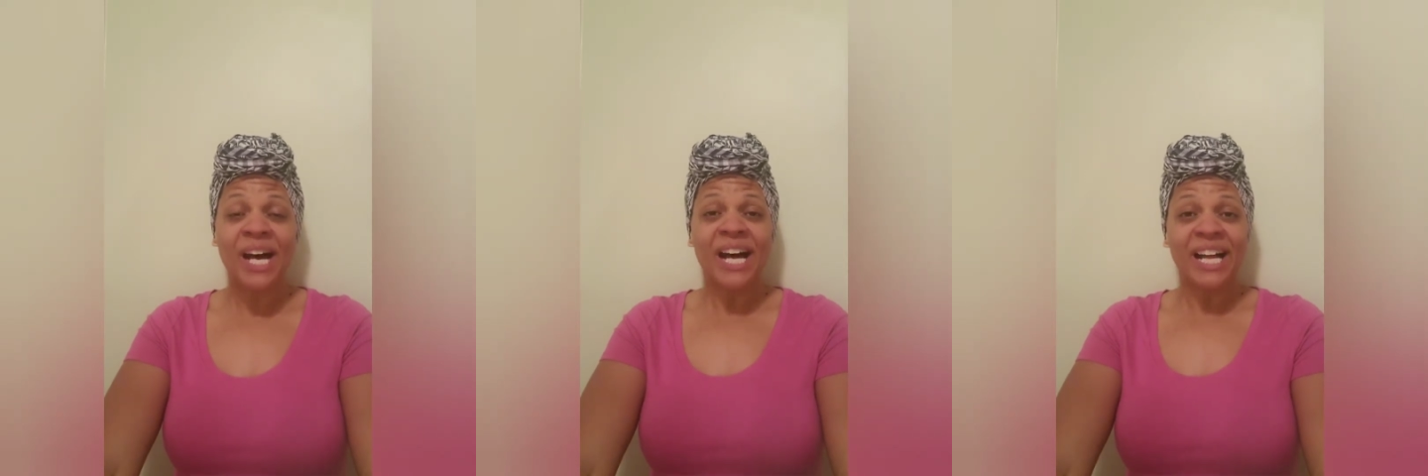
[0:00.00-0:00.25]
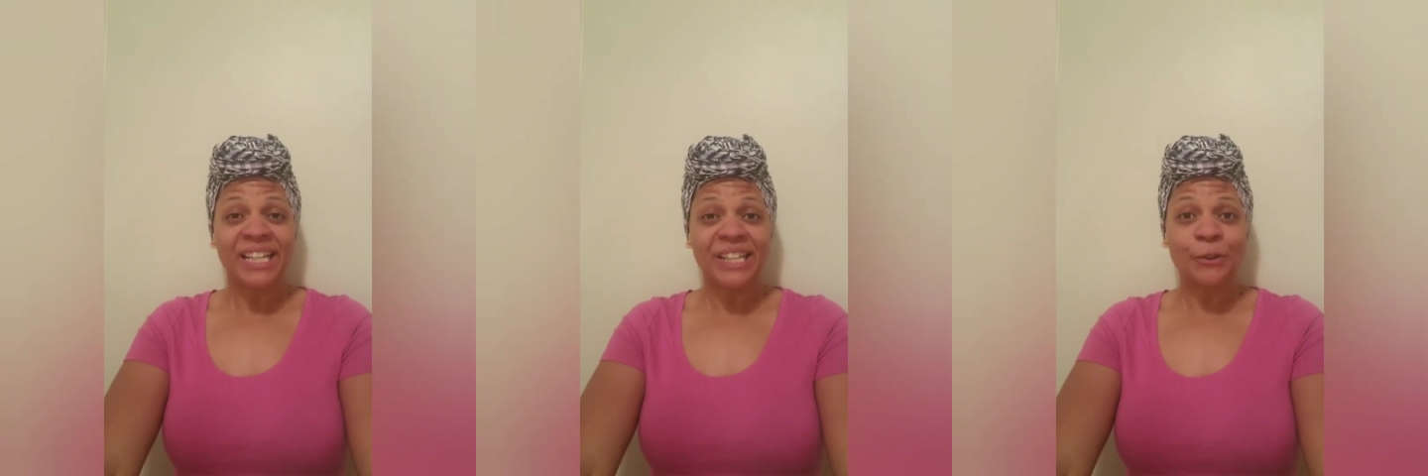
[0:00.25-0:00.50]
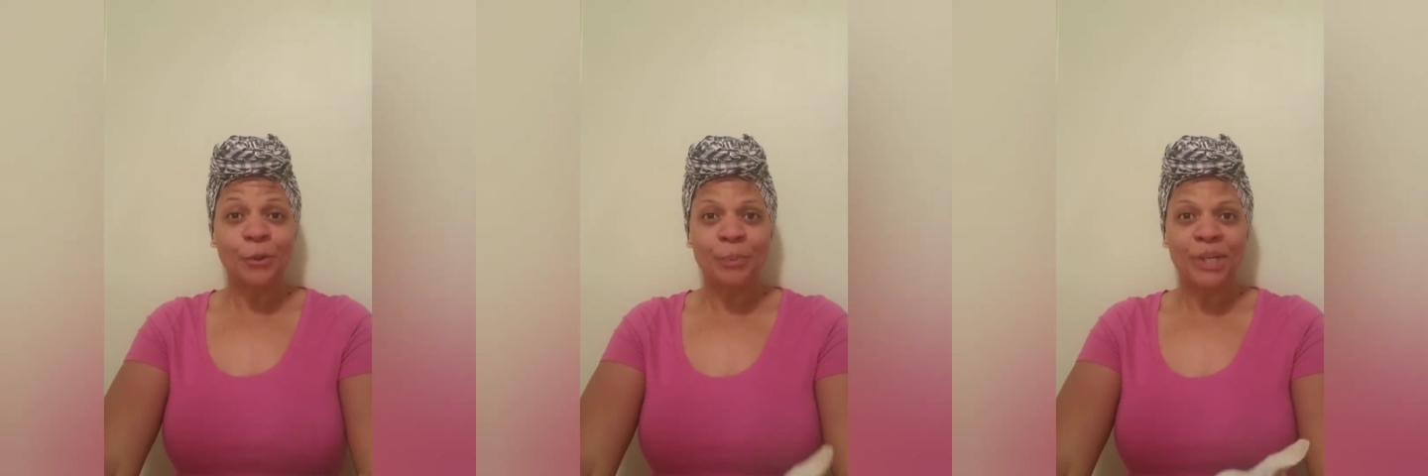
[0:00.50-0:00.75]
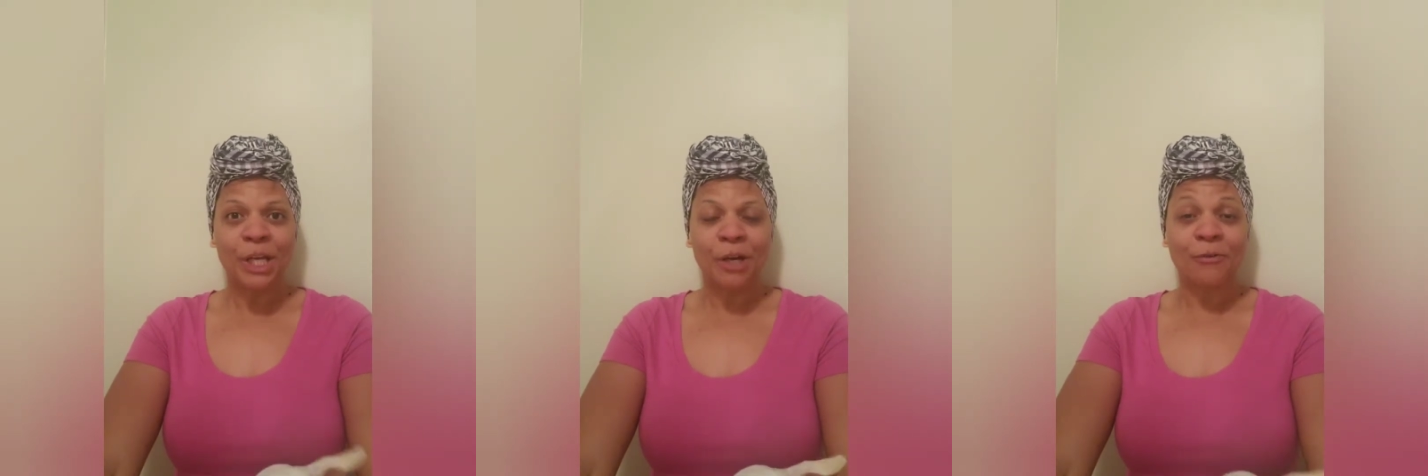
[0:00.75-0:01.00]
a little
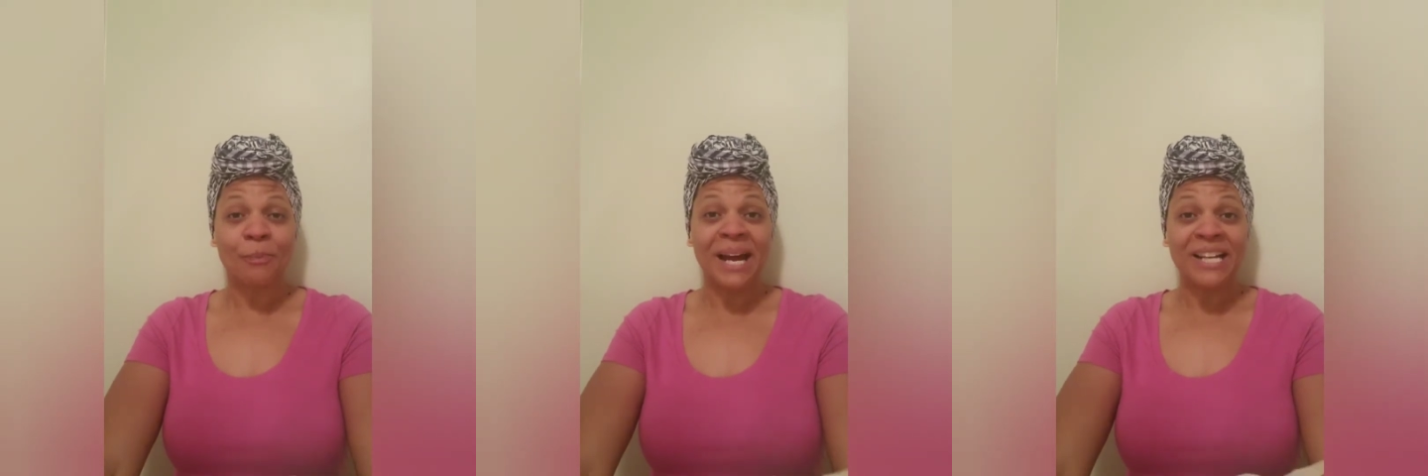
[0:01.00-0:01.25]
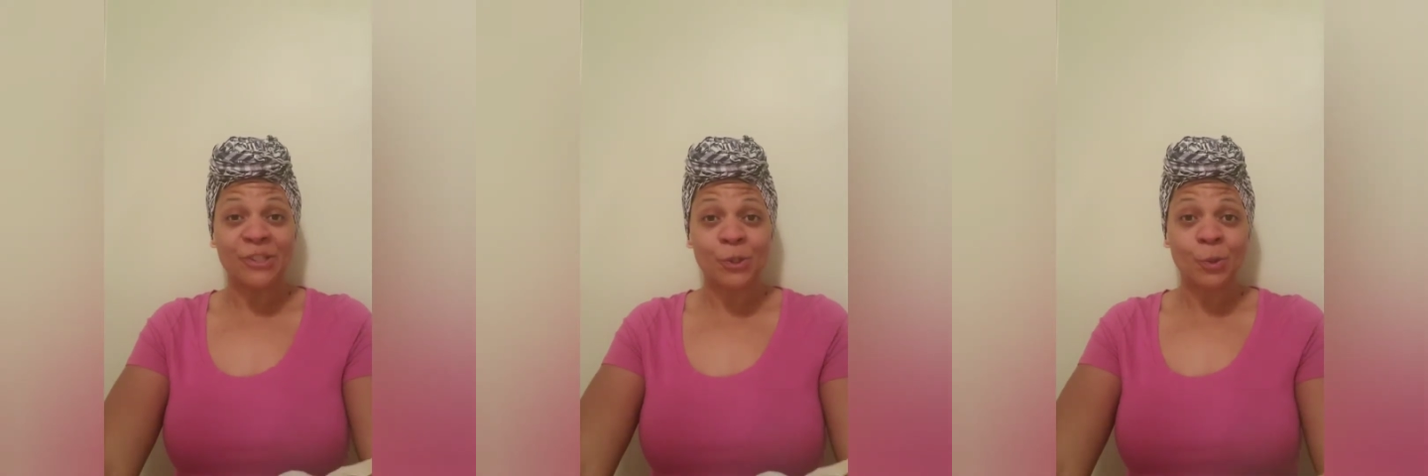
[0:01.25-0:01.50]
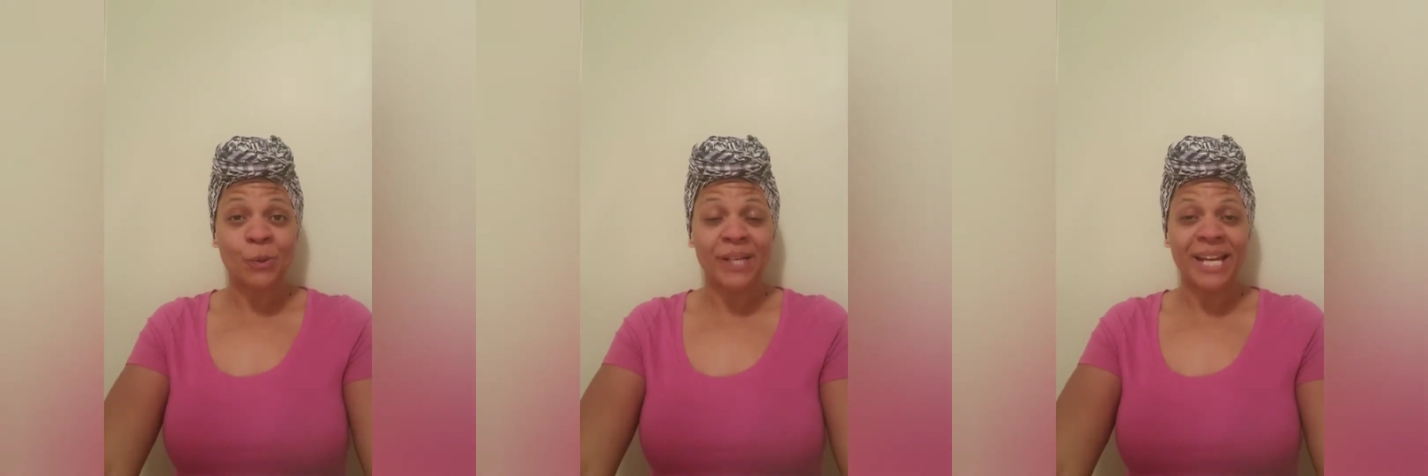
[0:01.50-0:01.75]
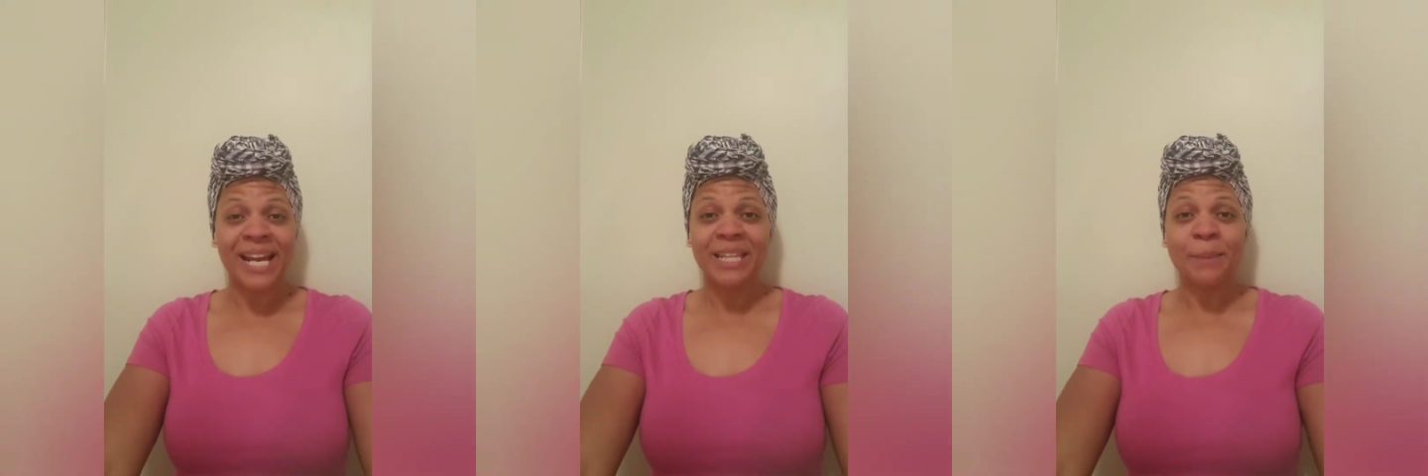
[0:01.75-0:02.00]
bit of my
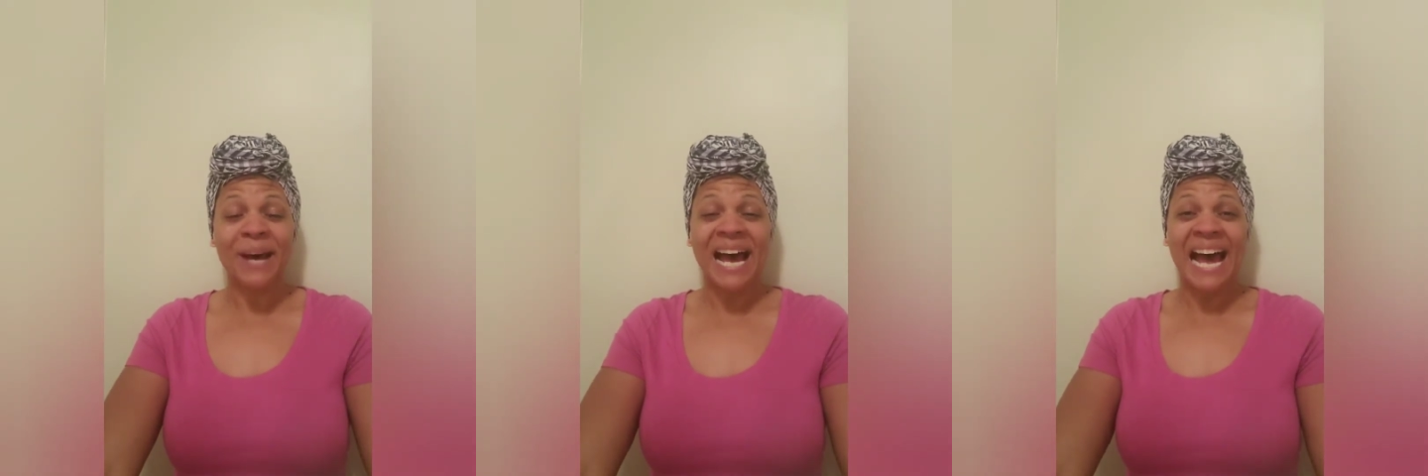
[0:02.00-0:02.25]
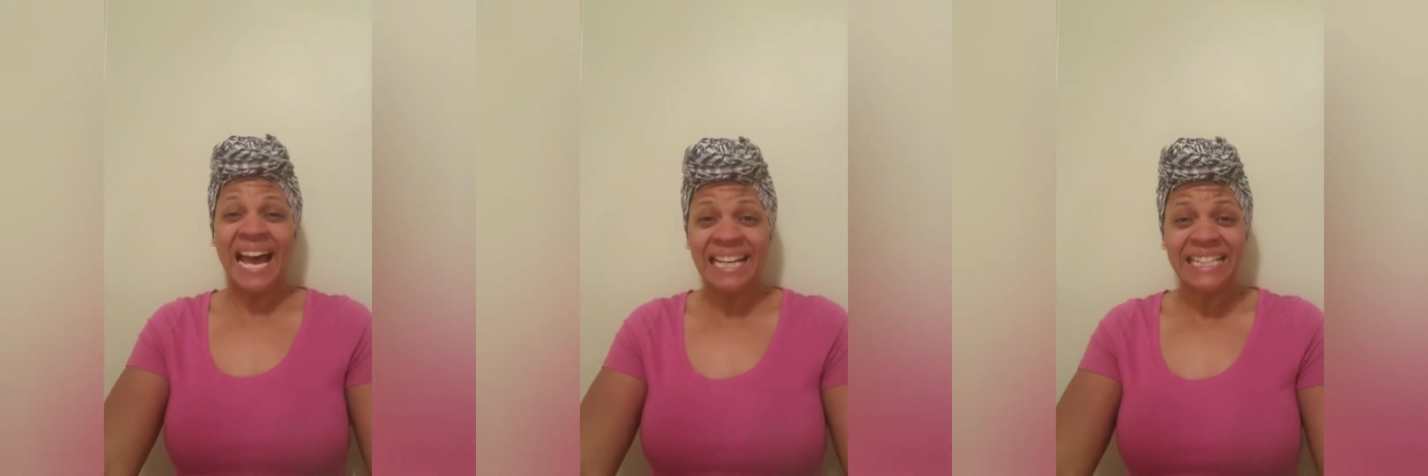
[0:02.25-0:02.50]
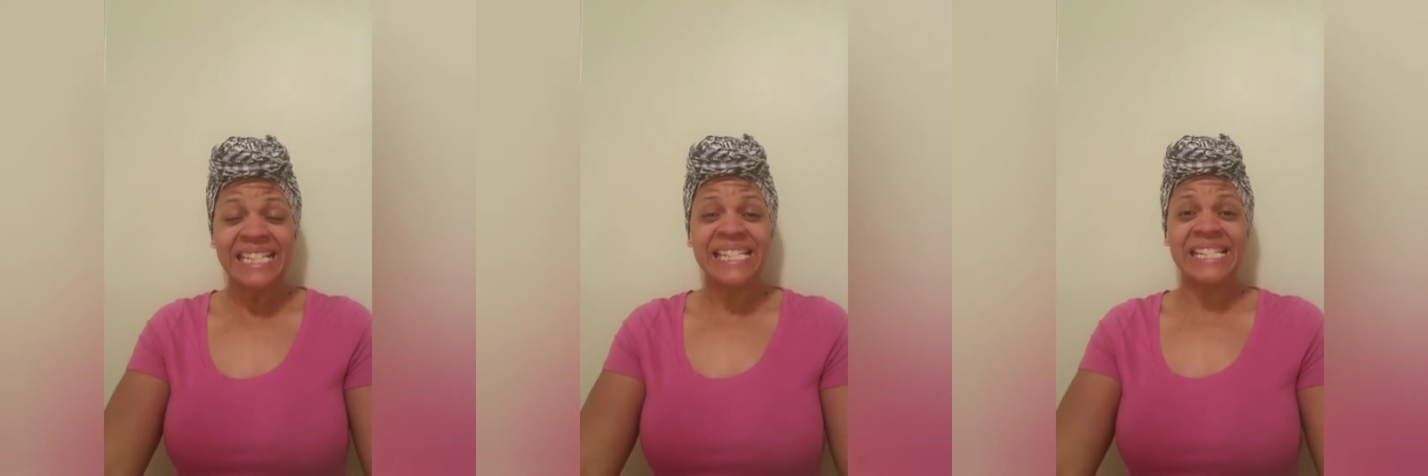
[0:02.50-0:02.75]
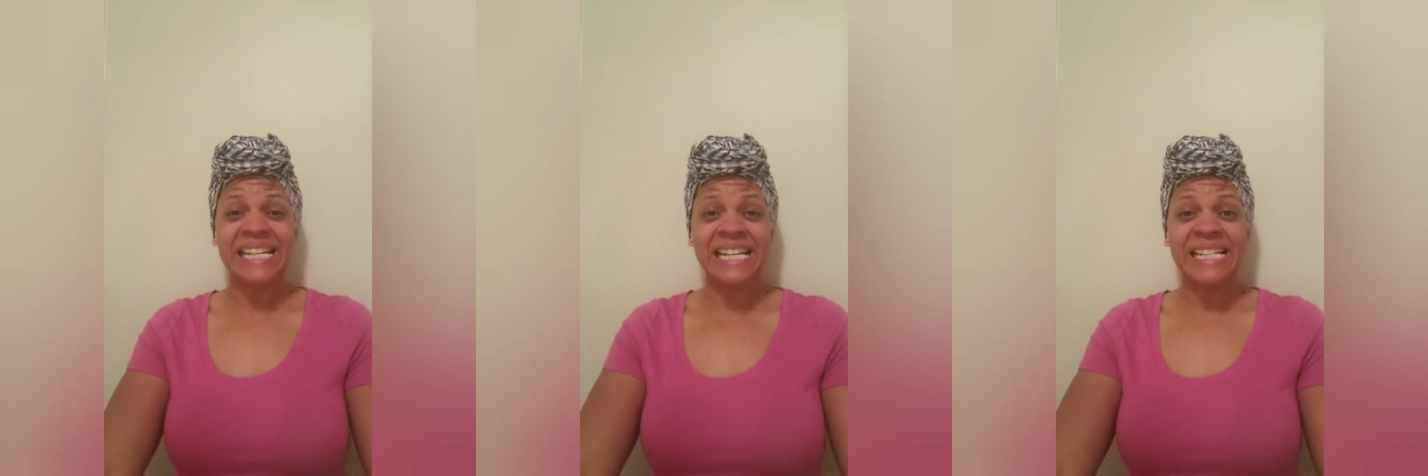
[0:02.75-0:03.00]
story and the behind the
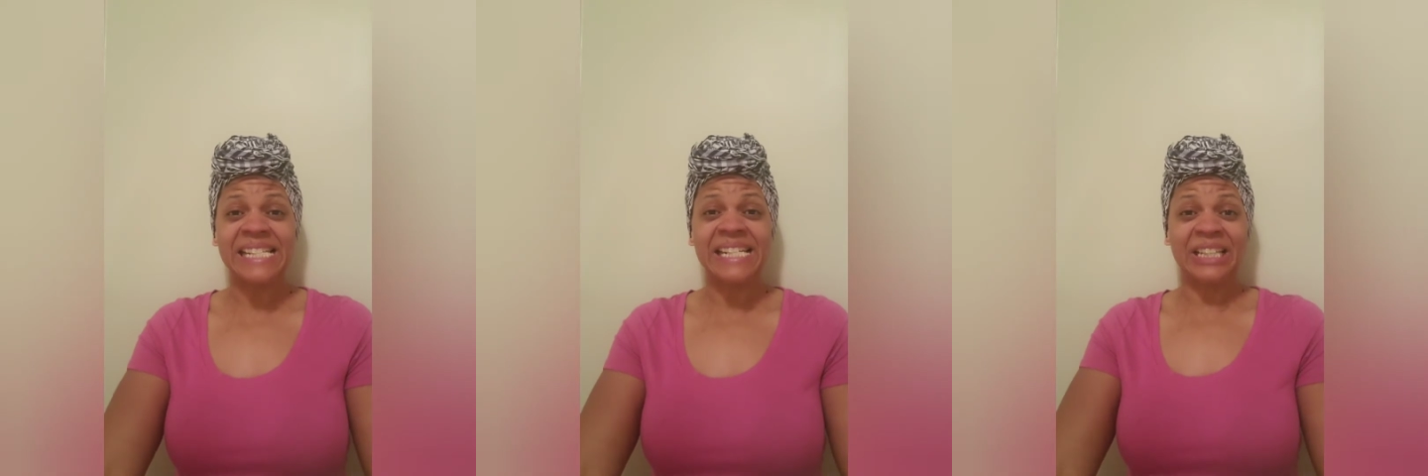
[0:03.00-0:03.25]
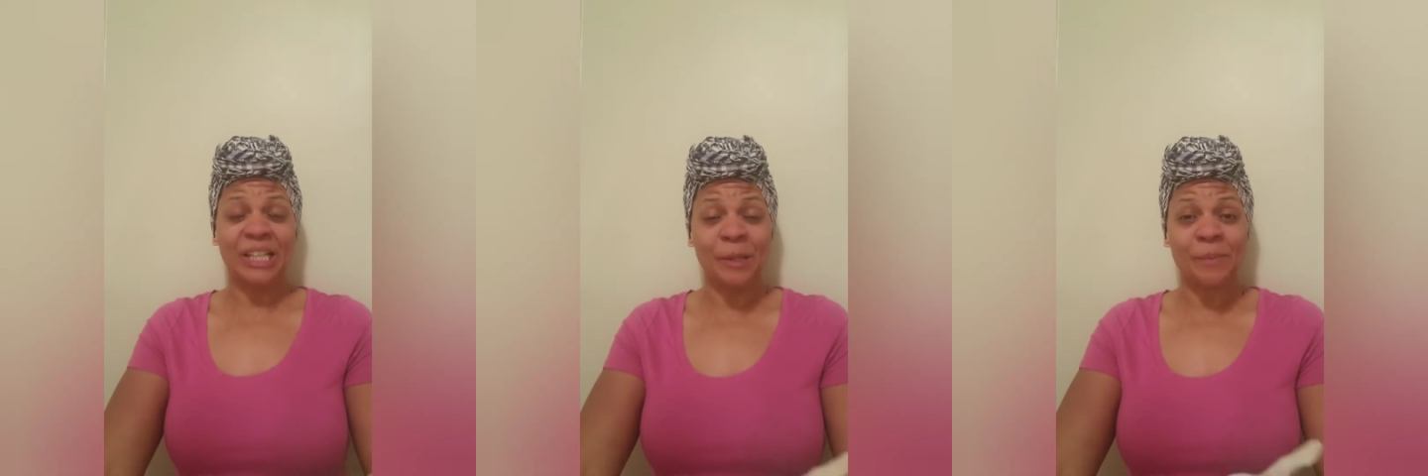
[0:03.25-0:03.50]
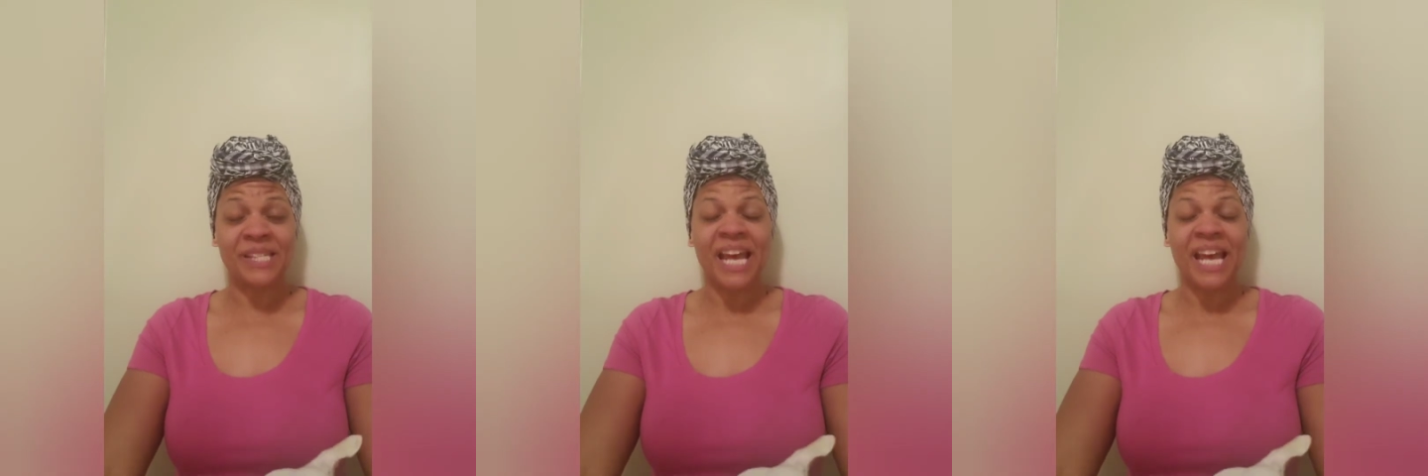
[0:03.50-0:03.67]
scenes glimpse